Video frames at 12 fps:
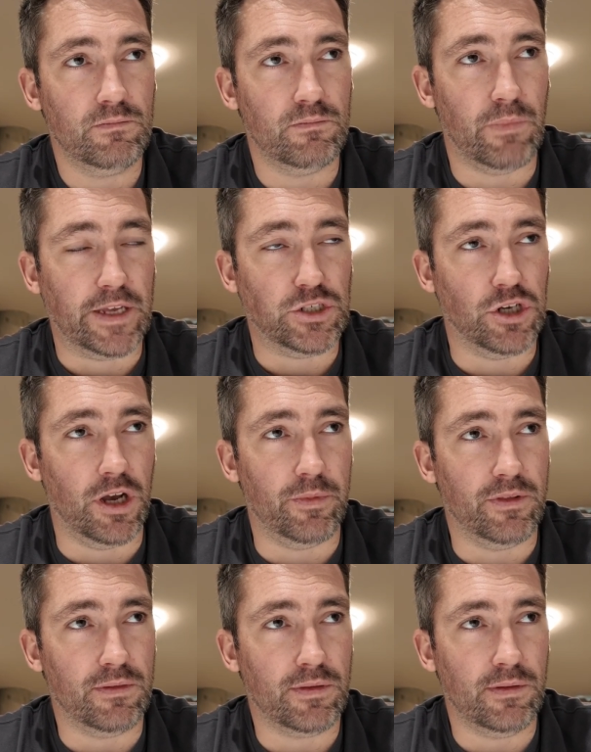My job
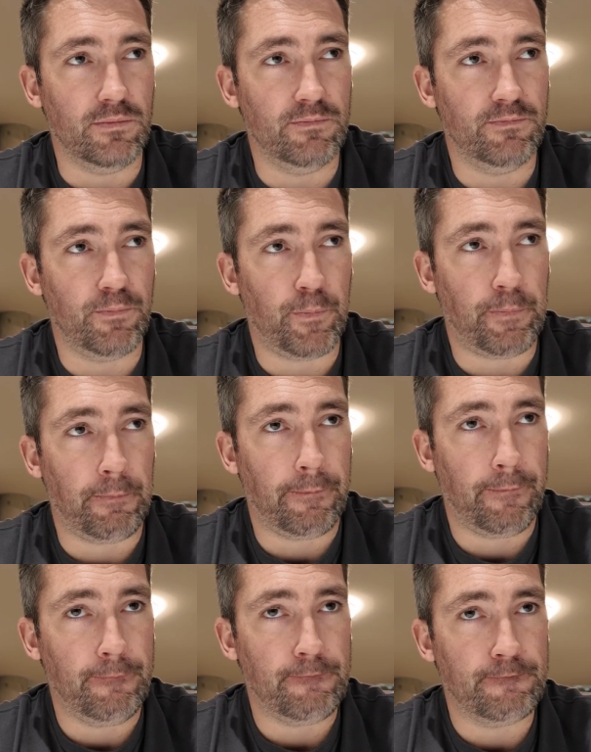it's
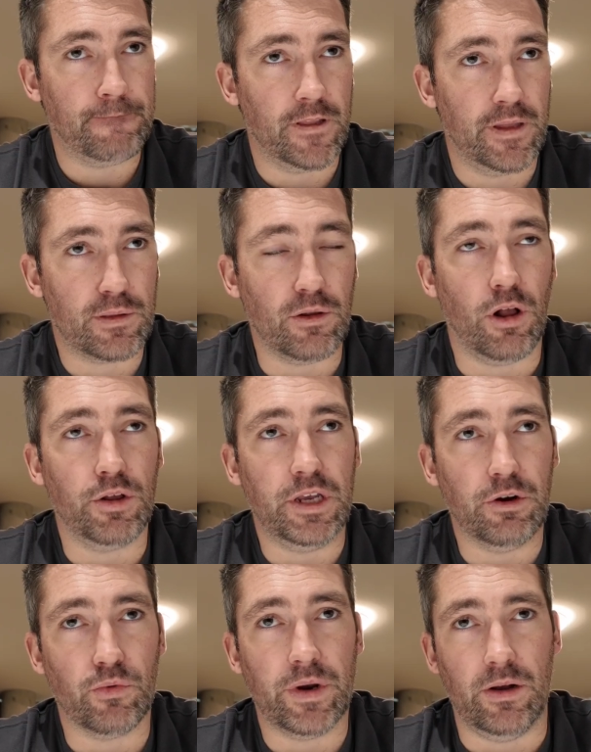an all
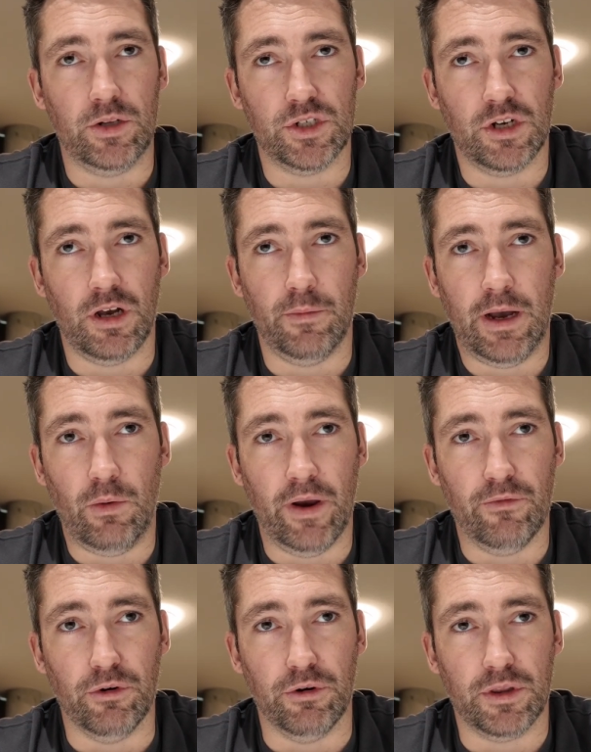year round job.
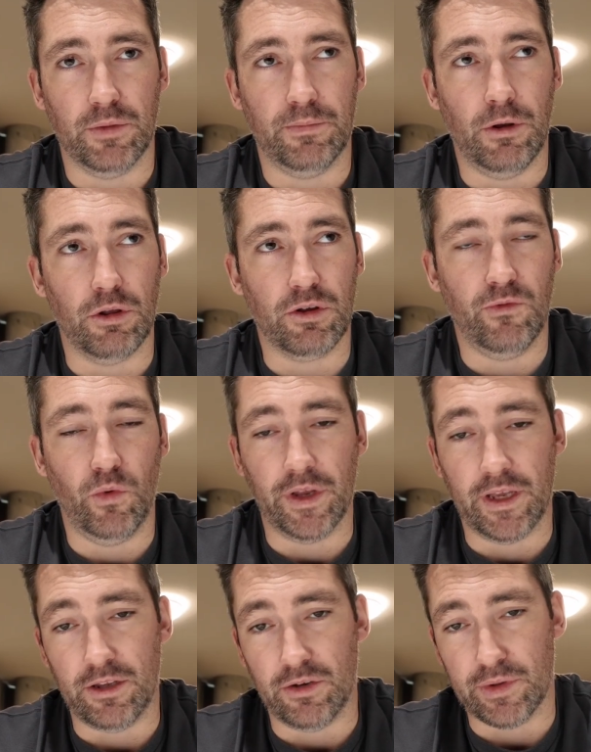However, the bulk of what
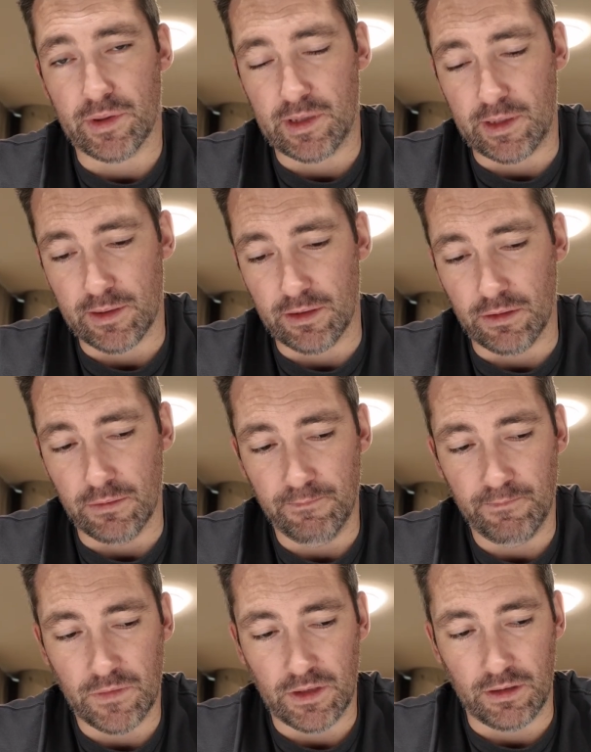I do is seasonal.
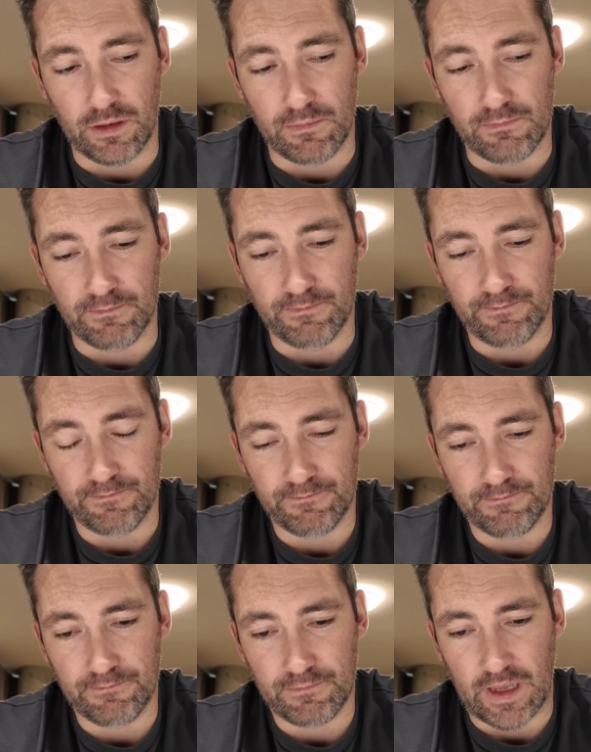Um,
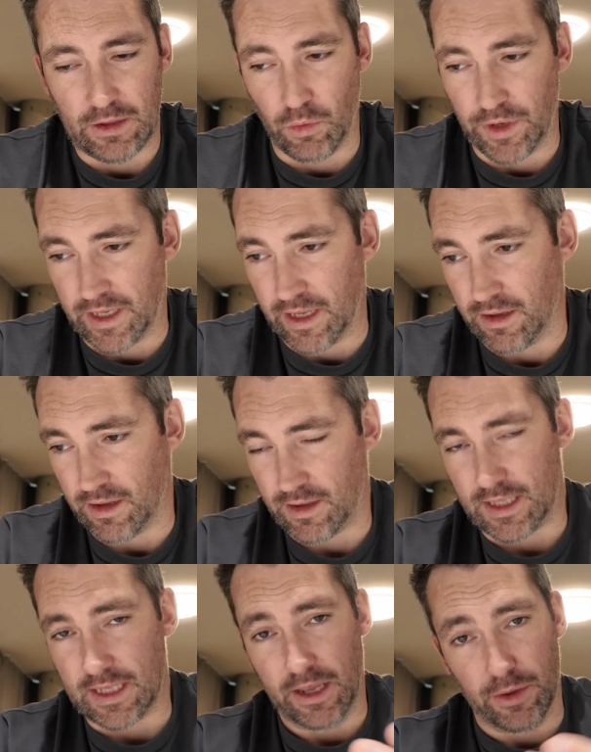I don't want to get into
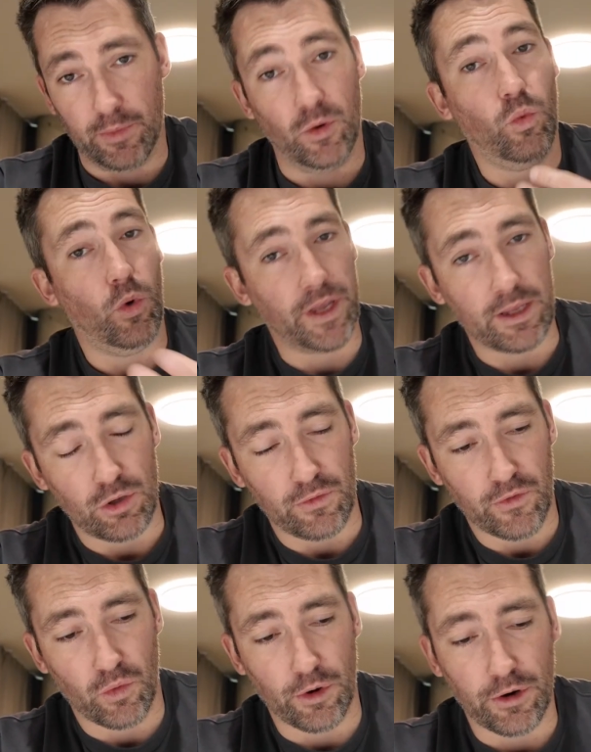details about what I do
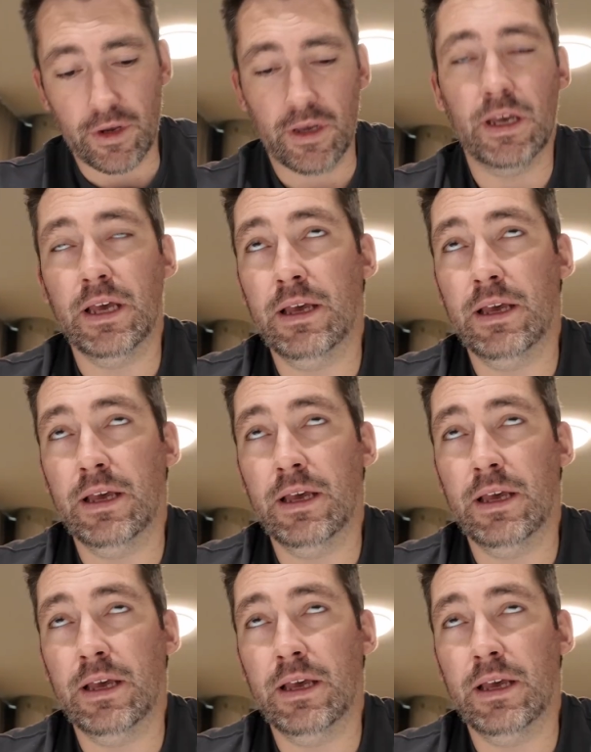for work,